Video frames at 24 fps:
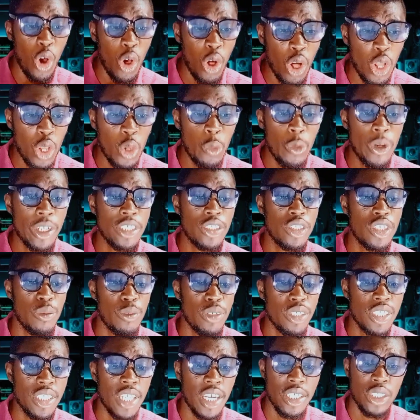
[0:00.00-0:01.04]
Always
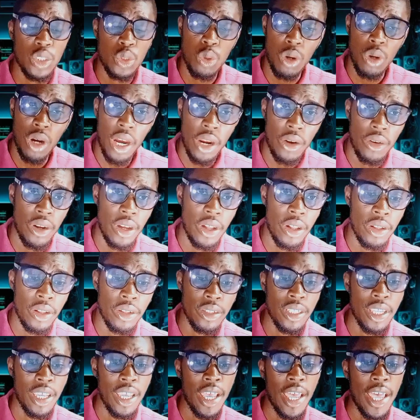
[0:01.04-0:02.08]
double check
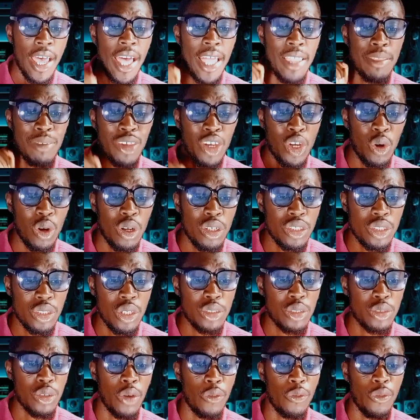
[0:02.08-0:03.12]
URL and be
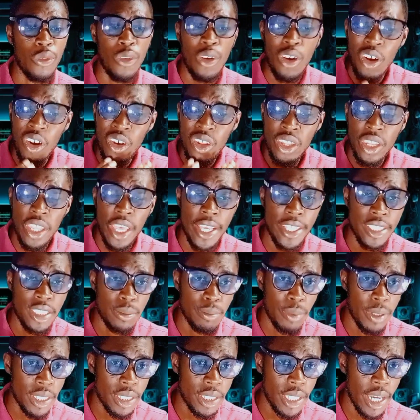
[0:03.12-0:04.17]
cautious of
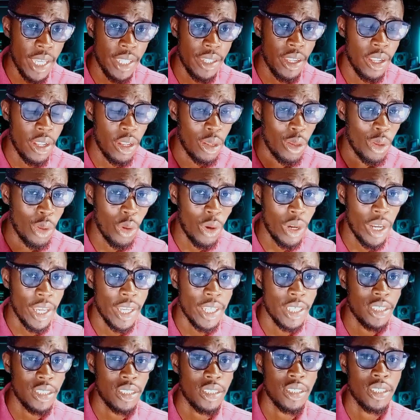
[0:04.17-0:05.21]
unexpected
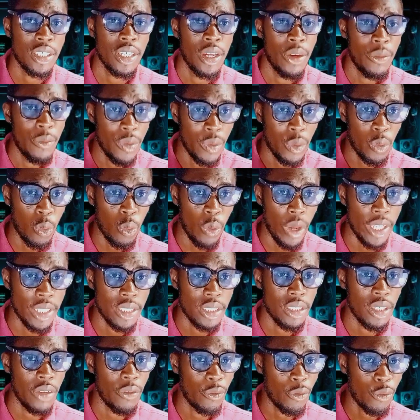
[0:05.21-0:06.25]
logins
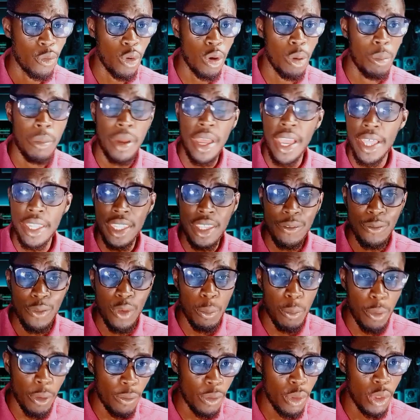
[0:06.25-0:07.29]
requests from any
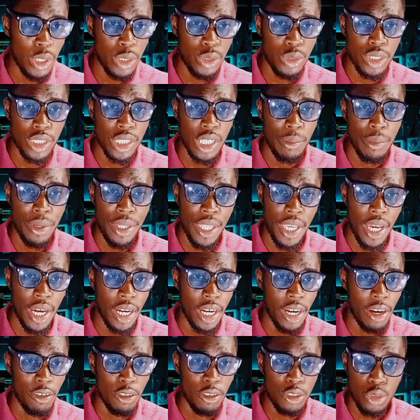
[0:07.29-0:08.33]
form of your social media
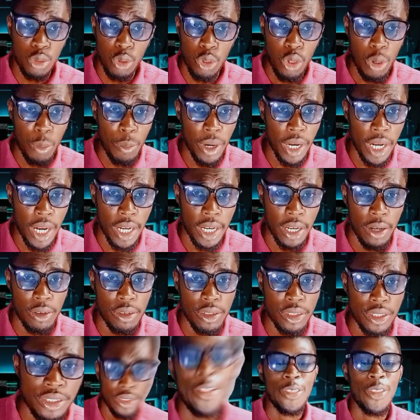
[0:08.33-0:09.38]
account or your bank
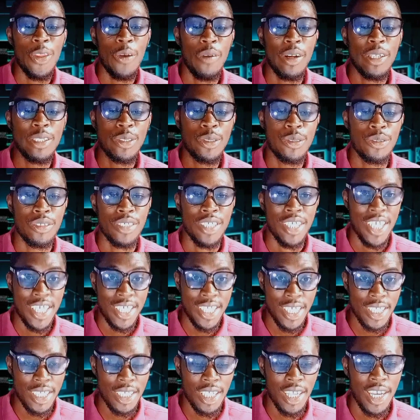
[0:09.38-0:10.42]
account. Number two,
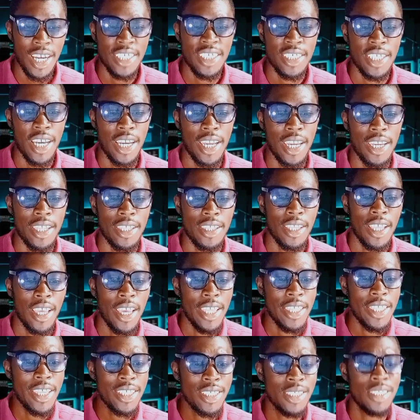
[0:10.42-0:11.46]
season hijacking.
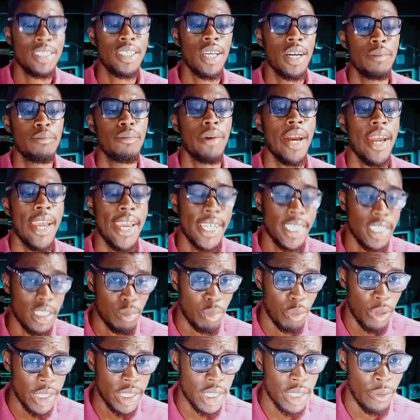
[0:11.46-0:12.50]
This is done by
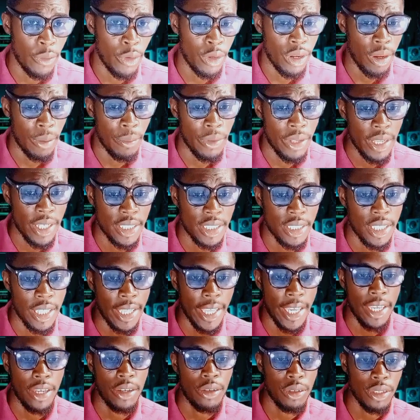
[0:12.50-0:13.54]
exploiting vulnerability
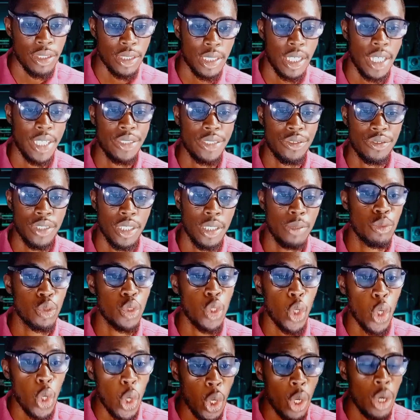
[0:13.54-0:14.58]
like cross-site script
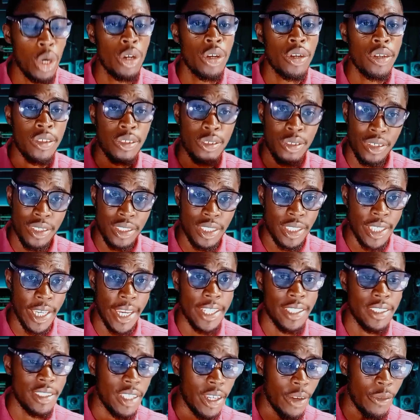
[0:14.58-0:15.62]
or
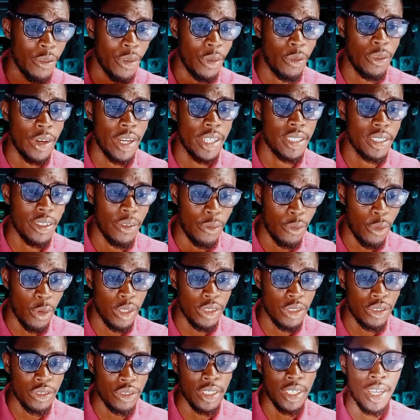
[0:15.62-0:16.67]
cross-site request
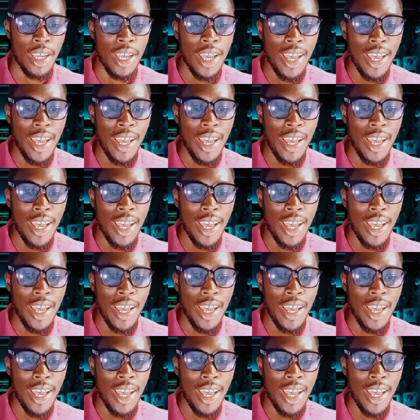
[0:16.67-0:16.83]
forgery.